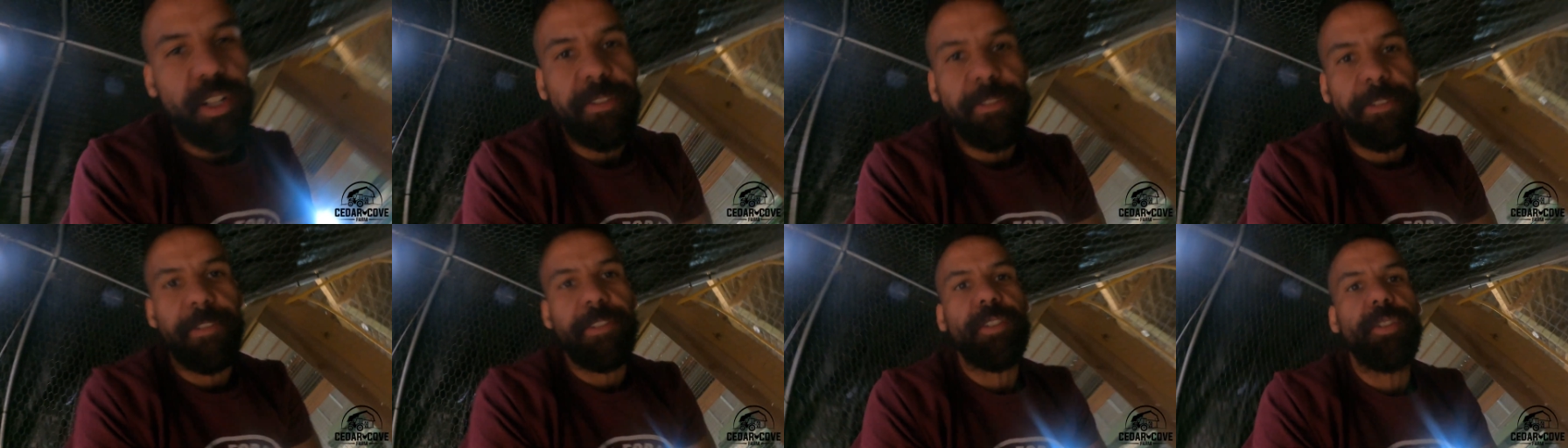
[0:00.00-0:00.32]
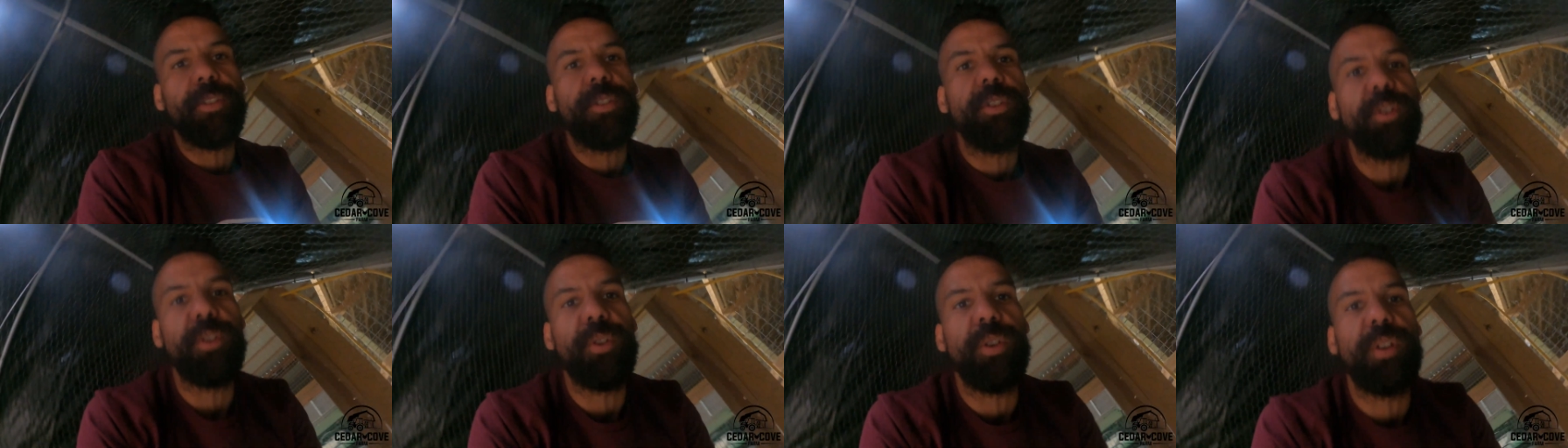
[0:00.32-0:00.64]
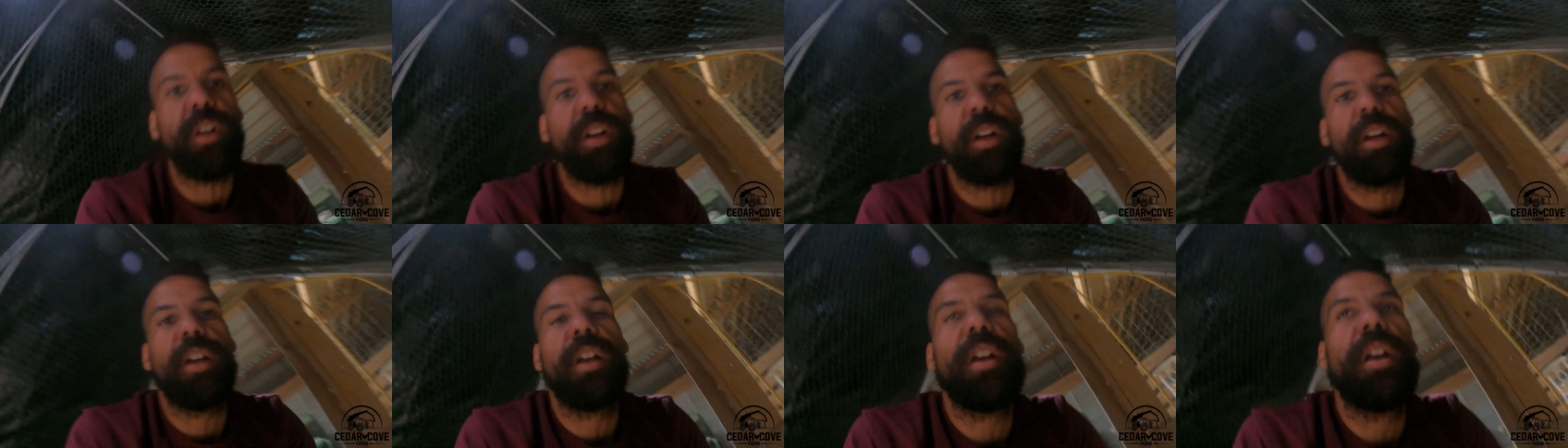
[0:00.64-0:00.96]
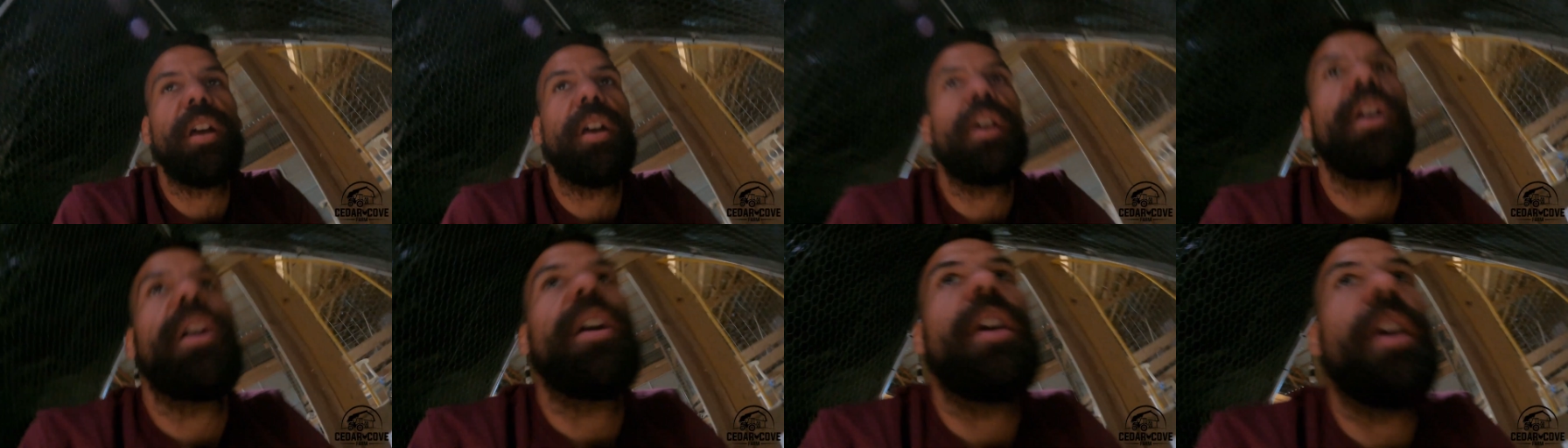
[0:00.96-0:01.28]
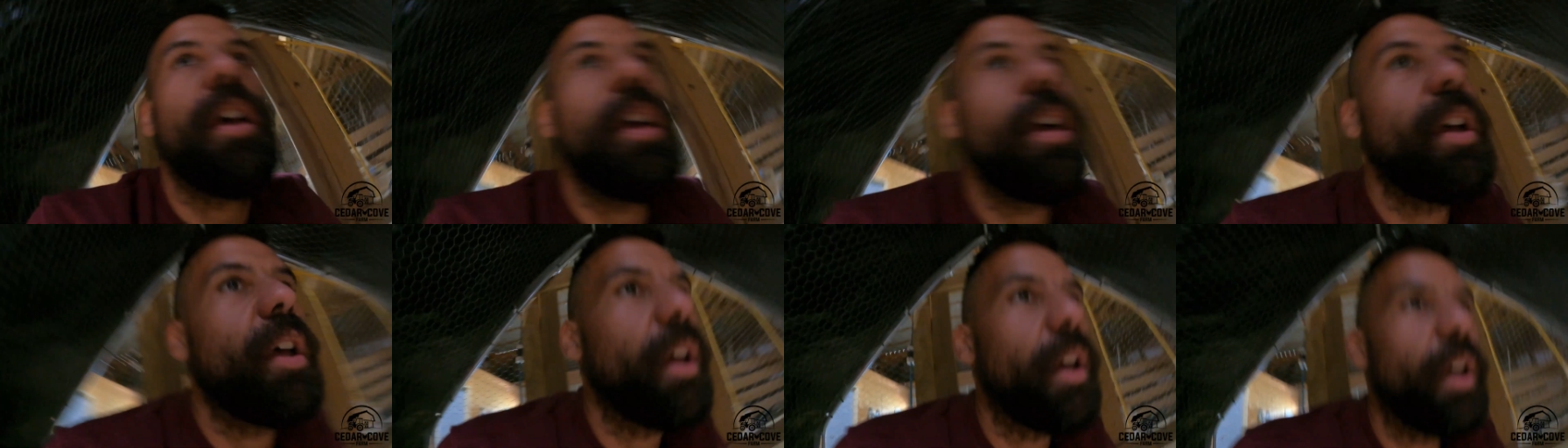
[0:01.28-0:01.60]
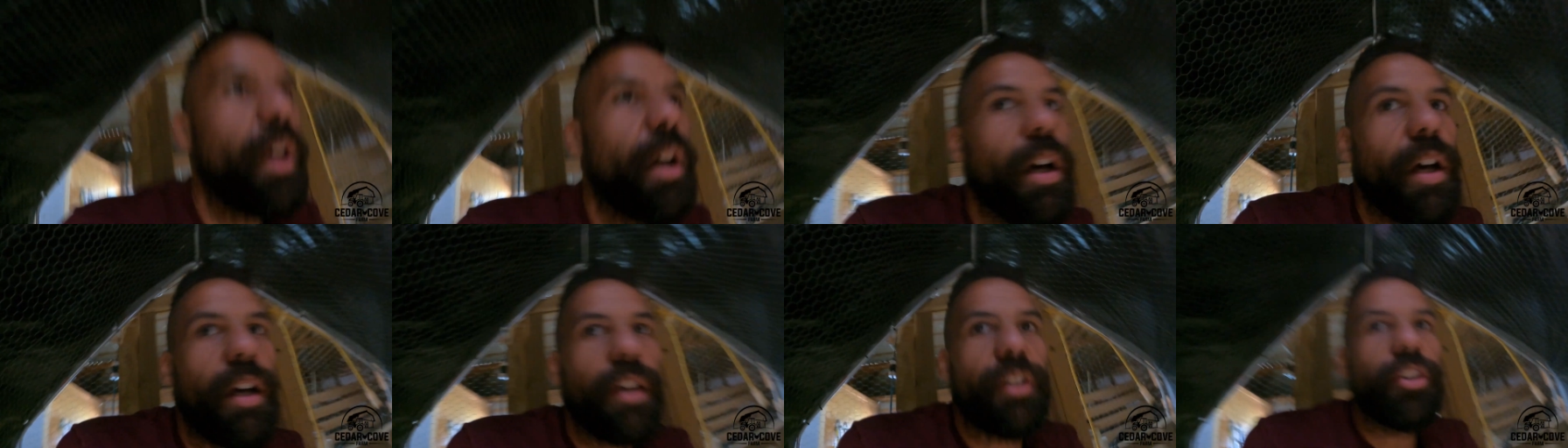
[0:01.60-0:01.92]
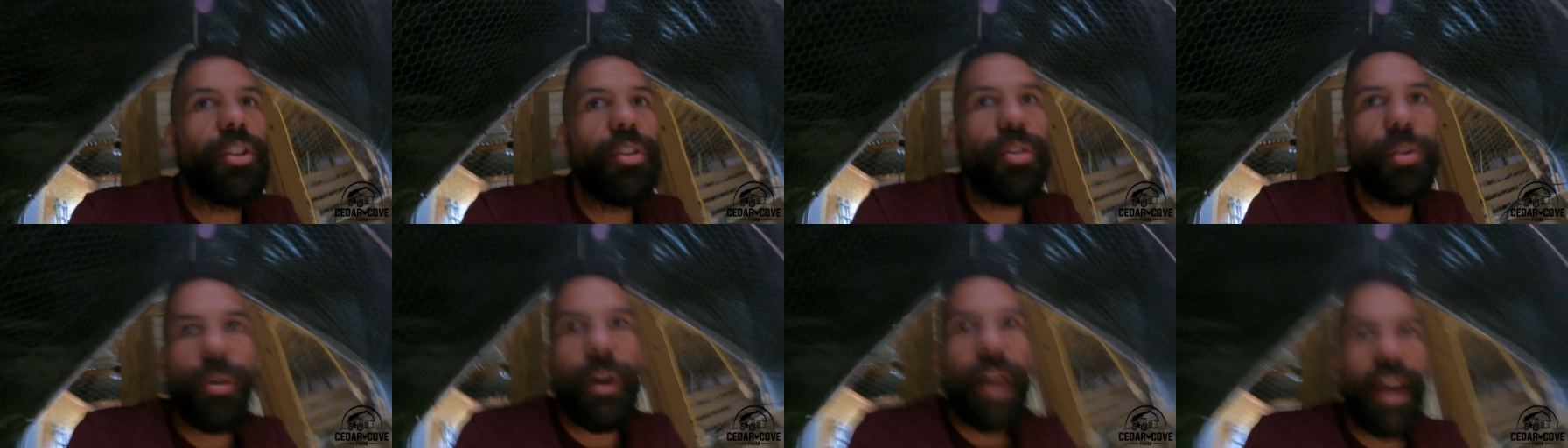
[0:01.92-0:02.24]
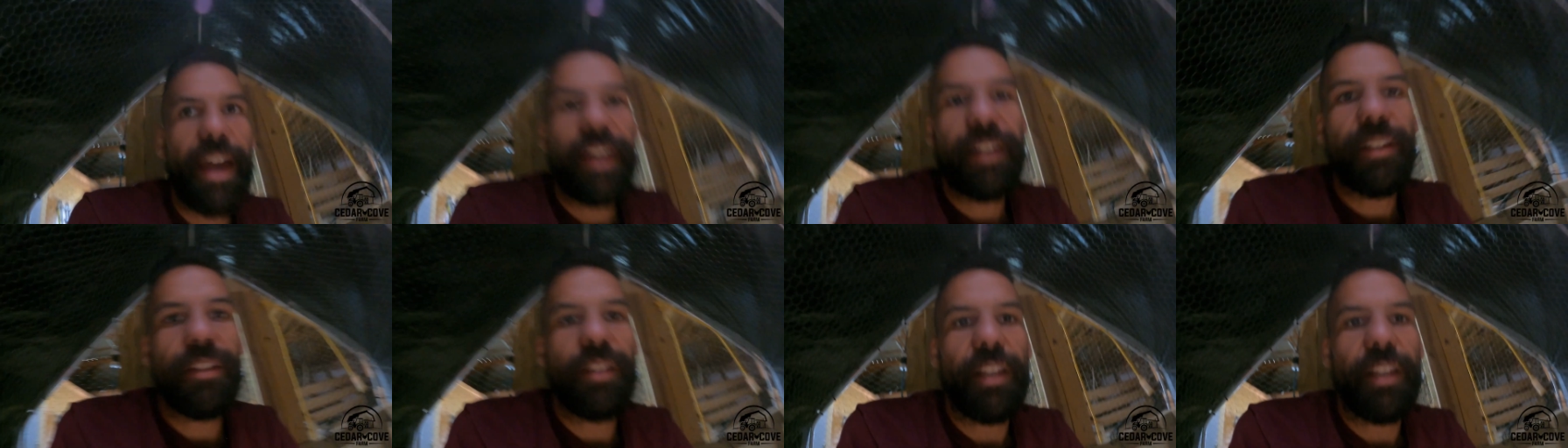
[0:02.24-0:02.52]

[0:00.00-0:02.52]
a few new egg